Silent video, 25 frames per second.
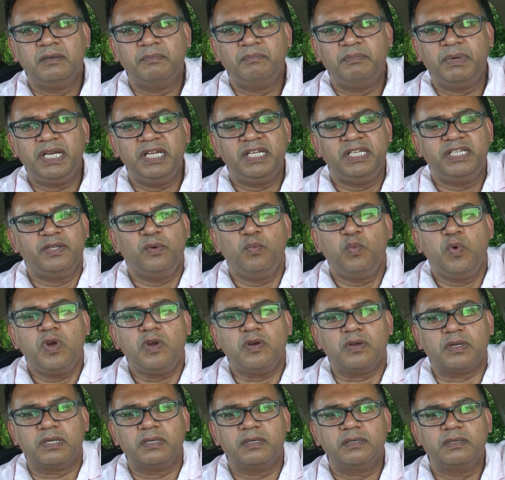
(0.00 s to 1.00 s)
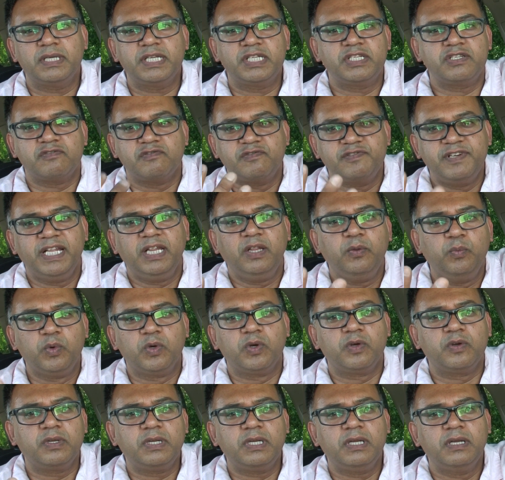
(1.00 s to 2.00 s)
but it's a word. It's a real
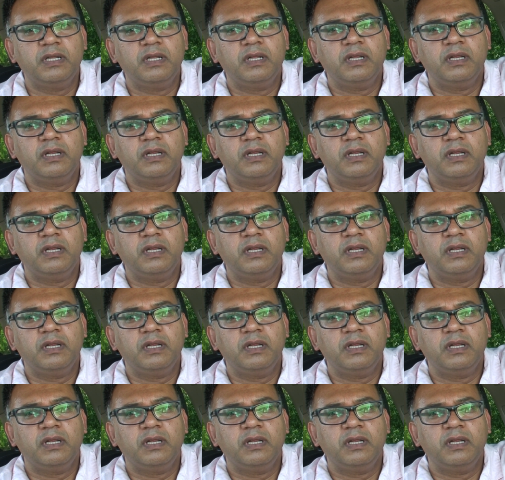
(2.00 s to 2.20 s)
word.